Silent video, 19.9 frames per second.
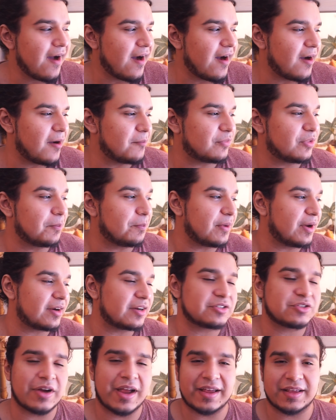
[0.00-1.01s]
the
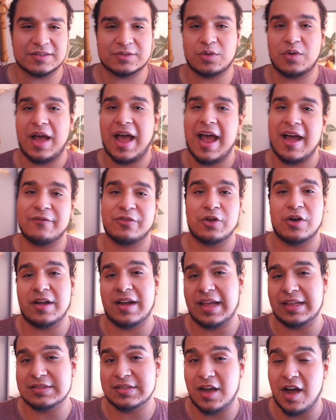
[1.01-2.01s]
bearded dragons will have their
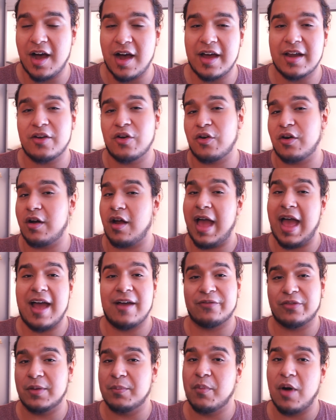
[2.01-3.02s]
lights on or
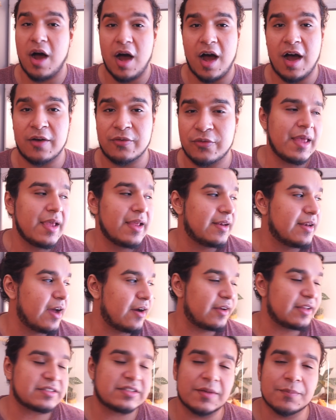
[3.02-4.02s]
have them off.
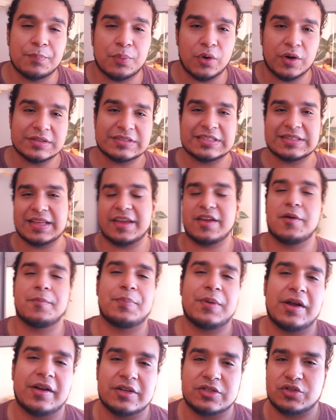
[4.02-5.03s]
Now, it's important that your
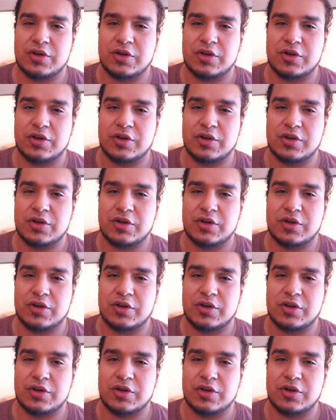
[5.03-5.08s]
bearded